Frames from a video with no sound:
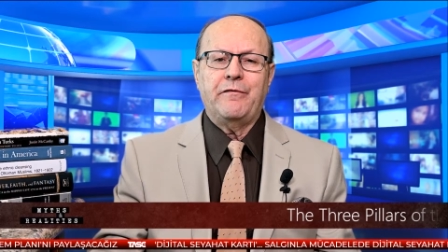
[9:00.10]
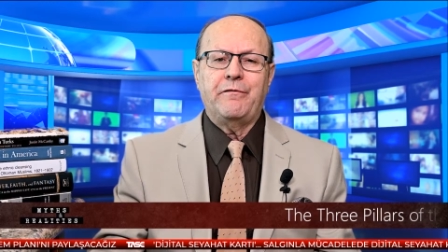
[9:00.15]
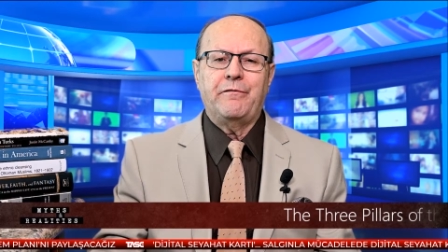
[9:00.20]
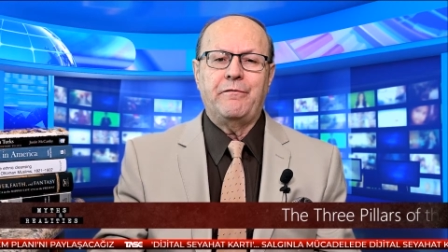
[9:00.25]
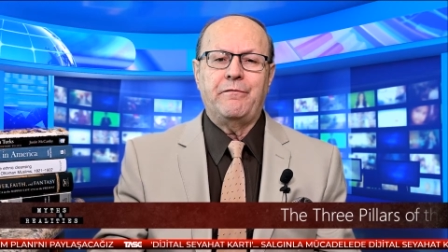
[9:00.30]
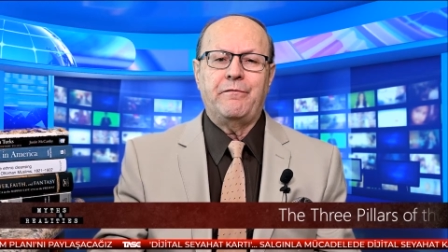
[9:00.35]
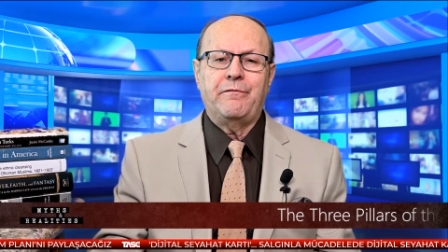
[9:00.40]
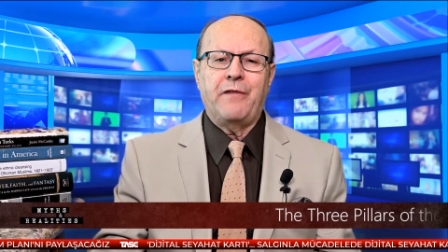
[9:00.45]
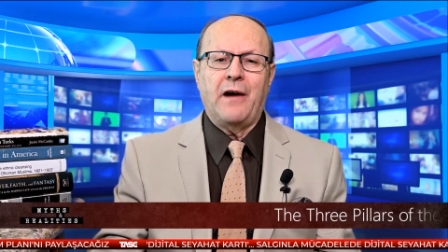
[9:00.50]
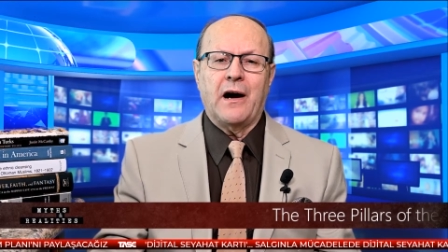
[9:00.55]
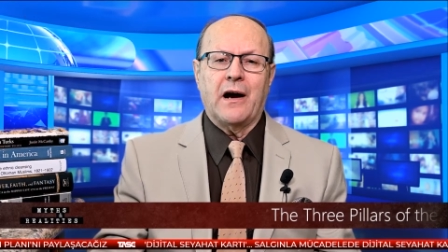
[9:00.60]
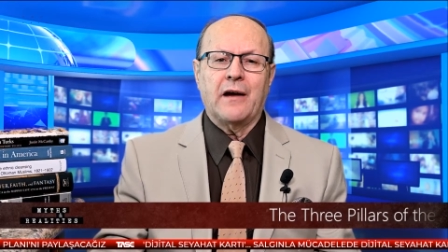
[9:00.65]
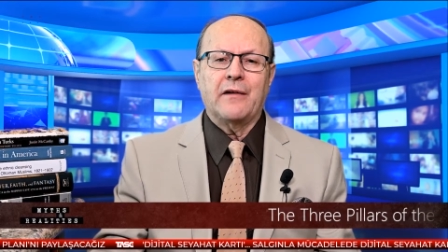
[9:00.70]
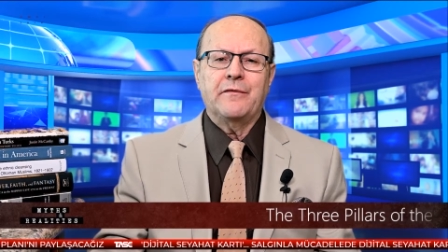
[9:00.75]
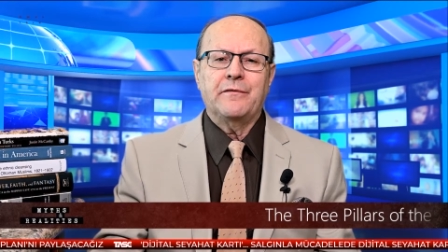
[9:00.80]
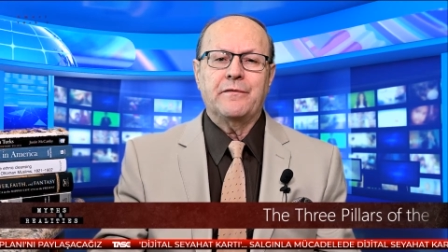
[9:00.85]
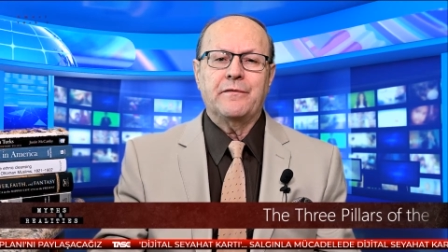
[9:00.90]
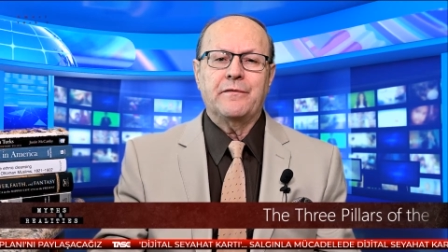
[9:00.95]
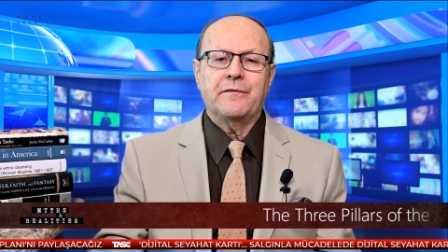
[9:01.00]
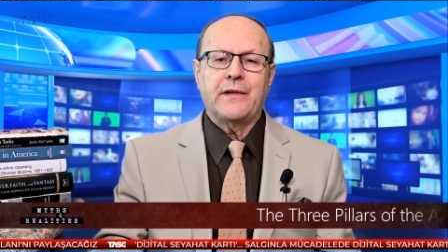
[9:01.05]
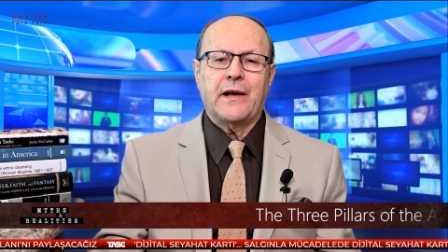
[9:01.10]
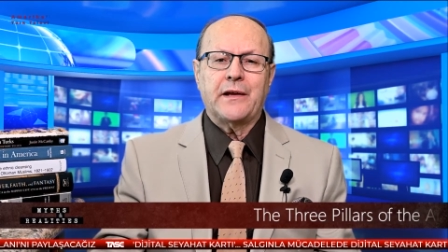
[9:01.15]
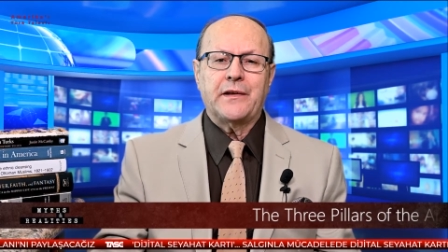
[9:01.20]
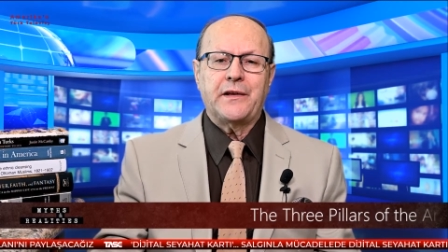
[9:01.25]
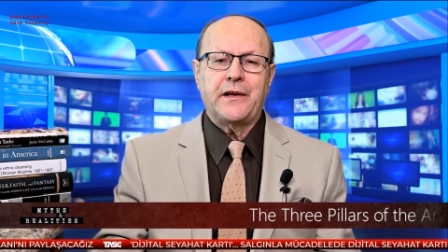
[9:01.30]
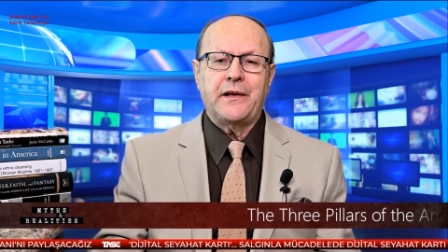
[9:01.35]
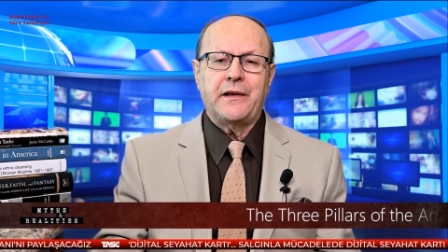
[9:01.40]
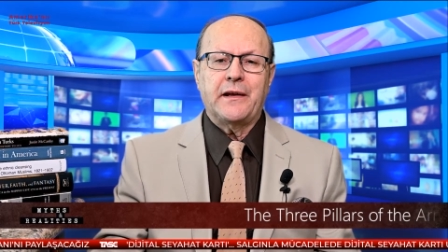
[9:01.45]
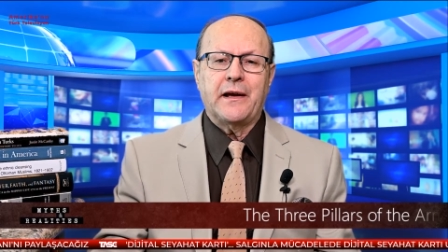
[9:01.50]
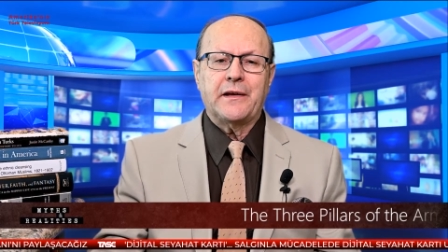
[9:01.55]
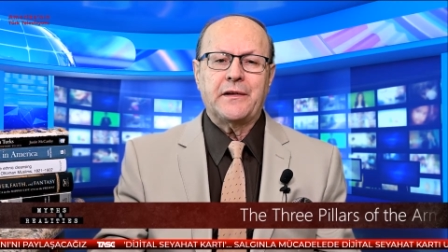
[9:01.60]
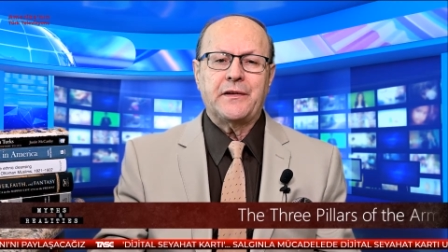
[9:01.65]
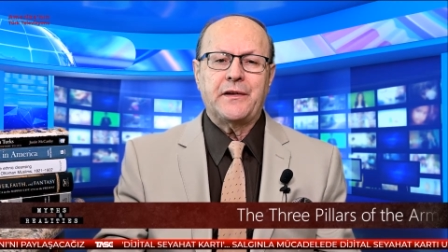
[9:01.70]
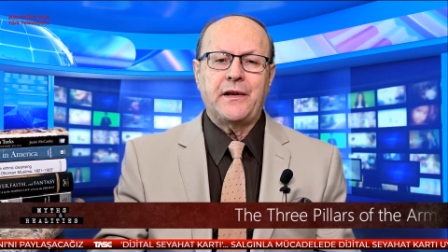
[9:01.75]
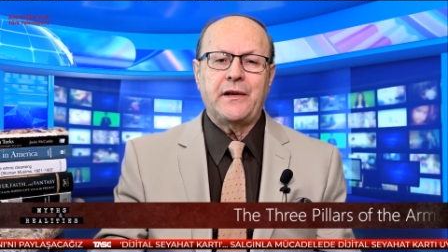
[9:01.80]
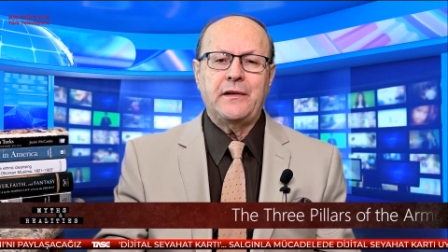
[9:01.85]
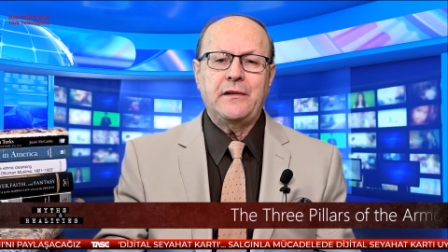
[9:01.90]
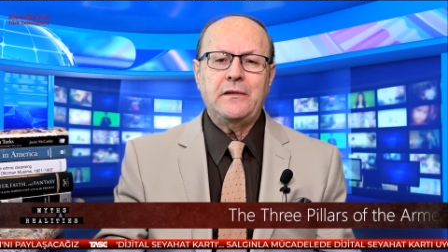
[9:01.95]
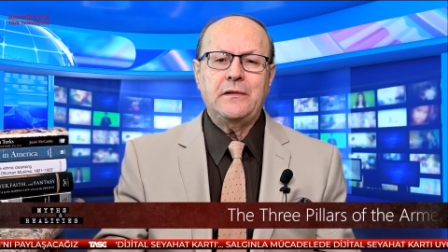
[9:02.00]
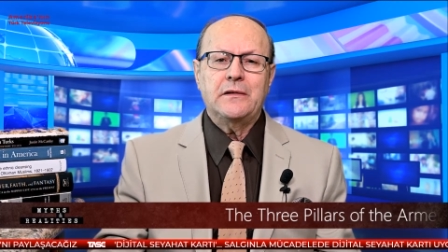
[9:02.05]
five, nineteen
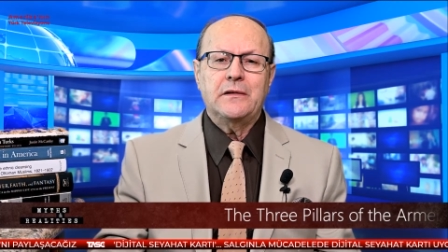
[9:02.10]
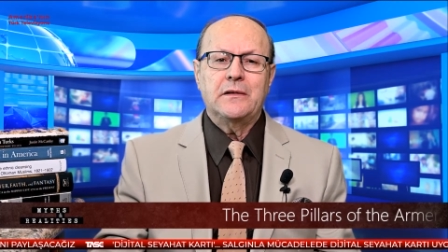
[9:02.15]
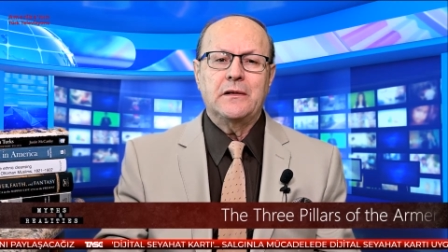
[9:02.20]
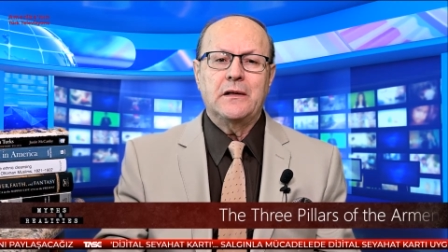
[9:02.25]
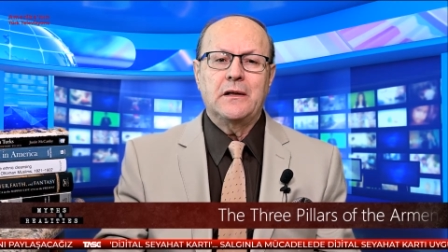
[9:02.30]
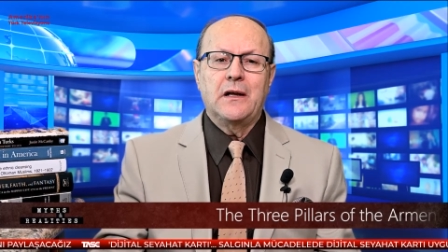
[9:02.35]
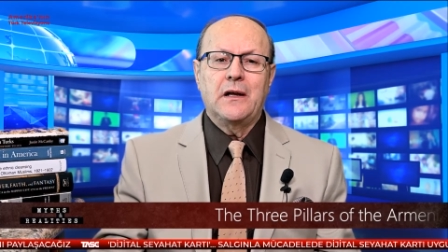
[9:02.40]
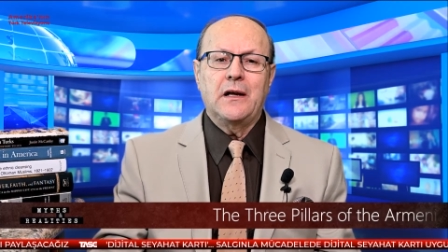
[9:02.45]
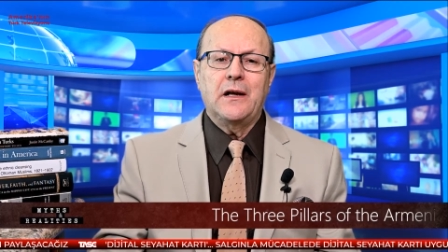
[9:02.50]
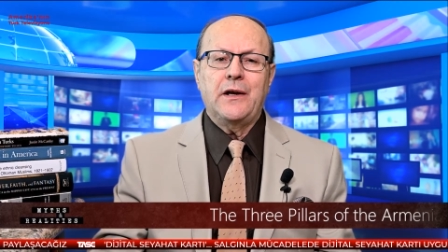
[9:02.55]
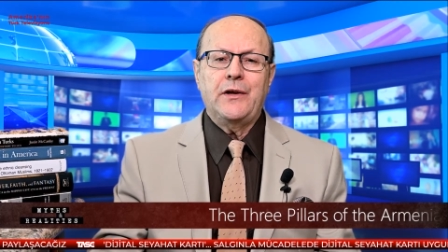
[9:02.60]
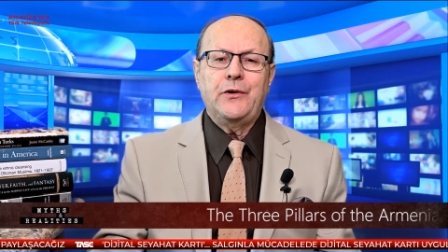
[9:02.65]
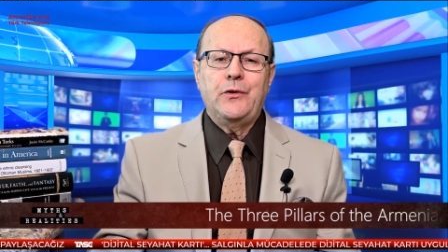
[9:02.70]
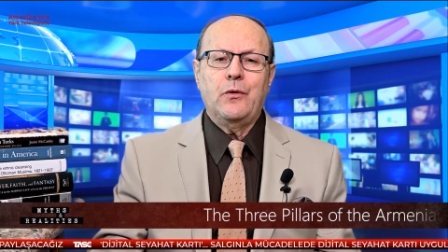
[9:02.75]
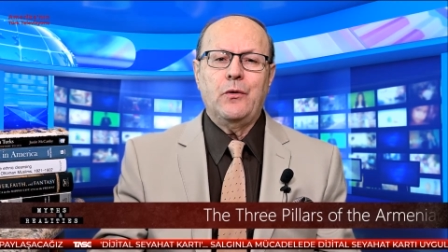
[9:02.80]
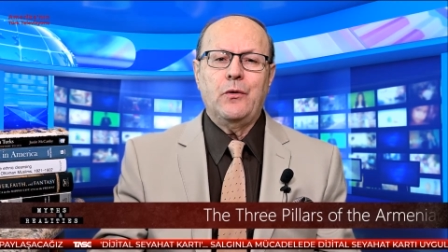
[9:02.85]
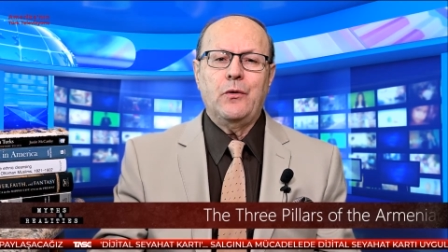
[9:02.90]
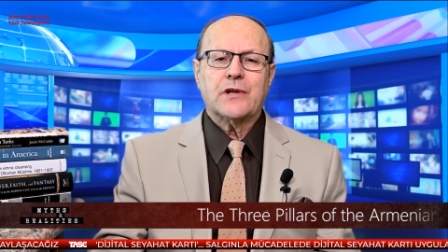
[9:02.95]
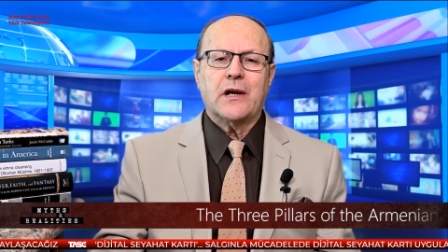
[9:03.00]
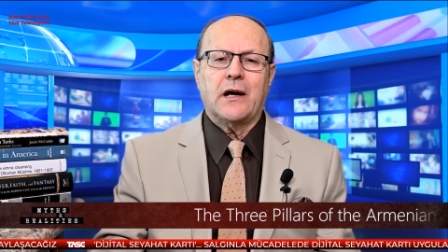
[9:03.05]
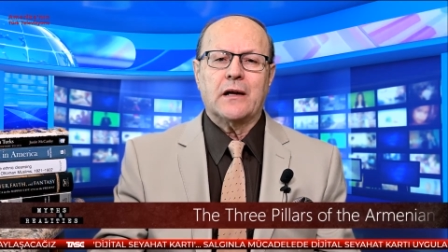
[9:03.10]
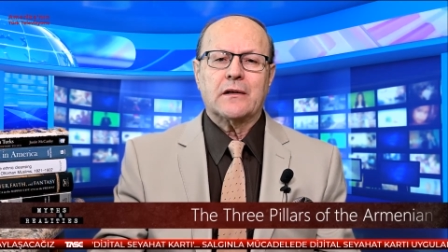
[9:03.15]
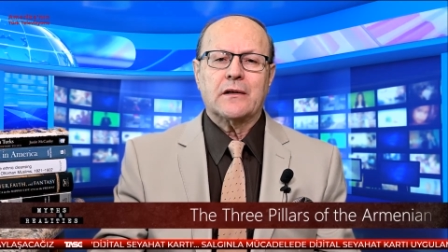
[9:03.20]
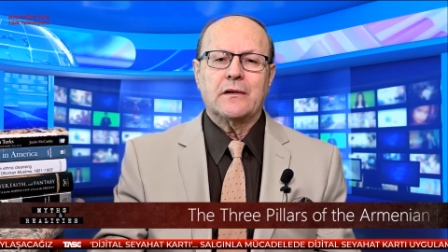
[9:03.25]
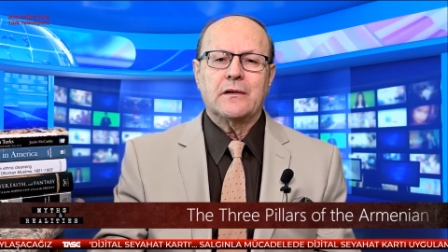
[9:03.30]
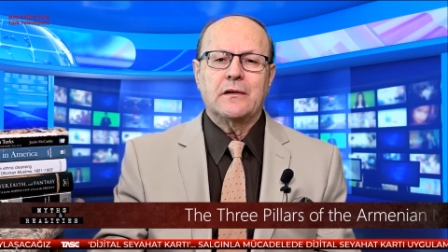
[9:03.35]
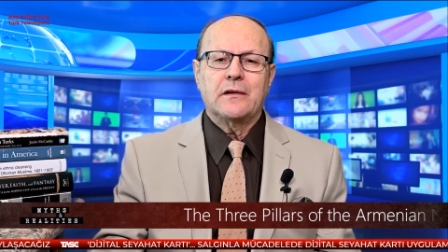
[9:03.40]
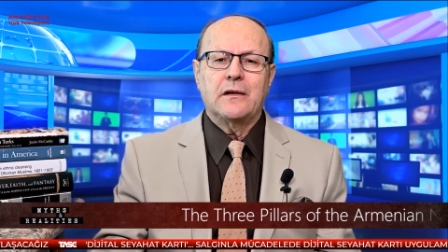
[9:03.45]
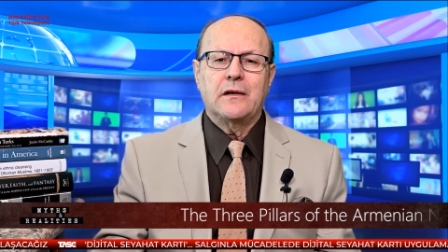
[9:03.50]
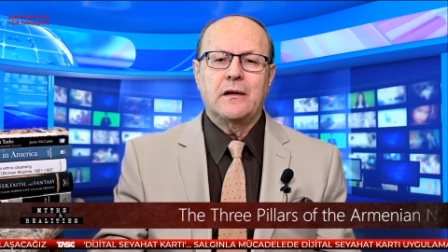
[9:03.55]
nineteen, in Yozgat,